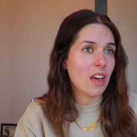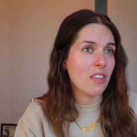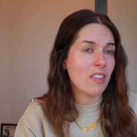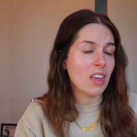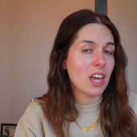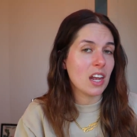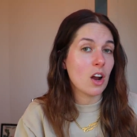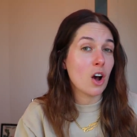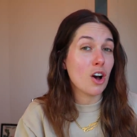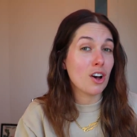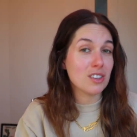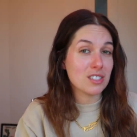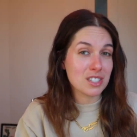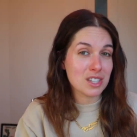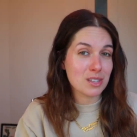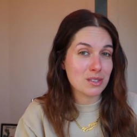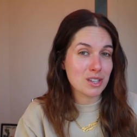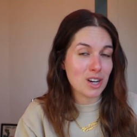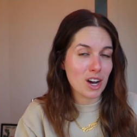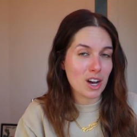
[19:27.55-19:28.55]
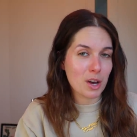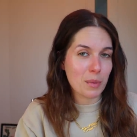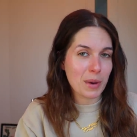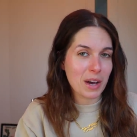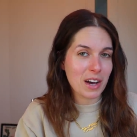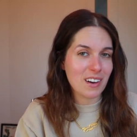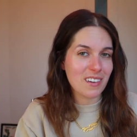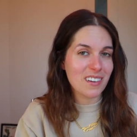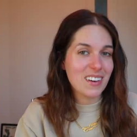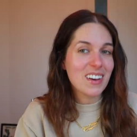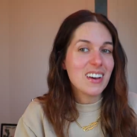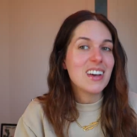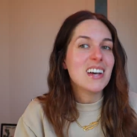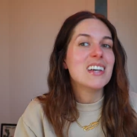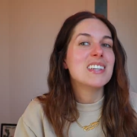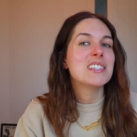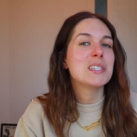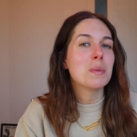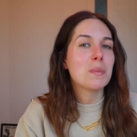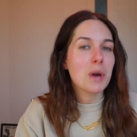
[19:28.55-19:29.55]
and then also talk about
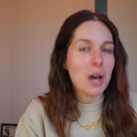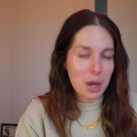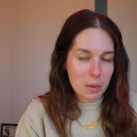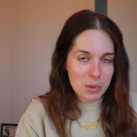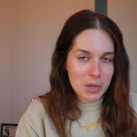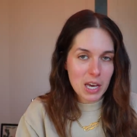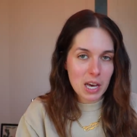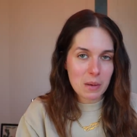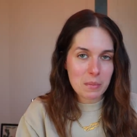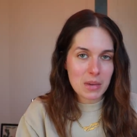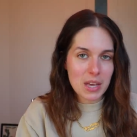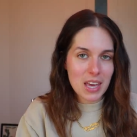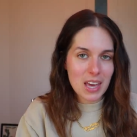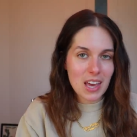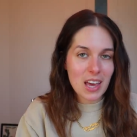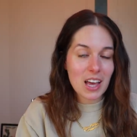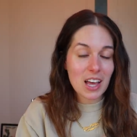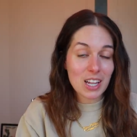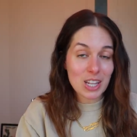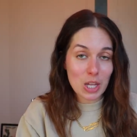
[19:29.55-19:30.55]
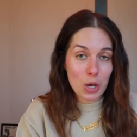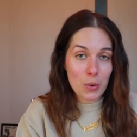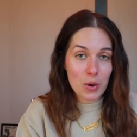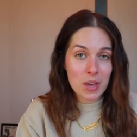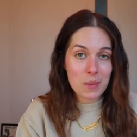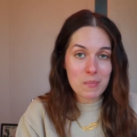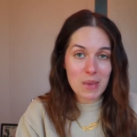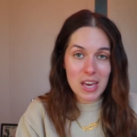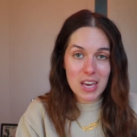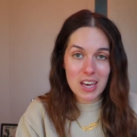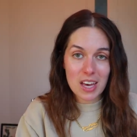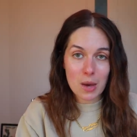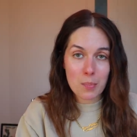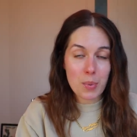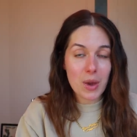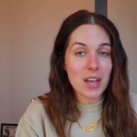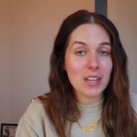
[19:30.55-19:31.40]
some upcoming glowy makeup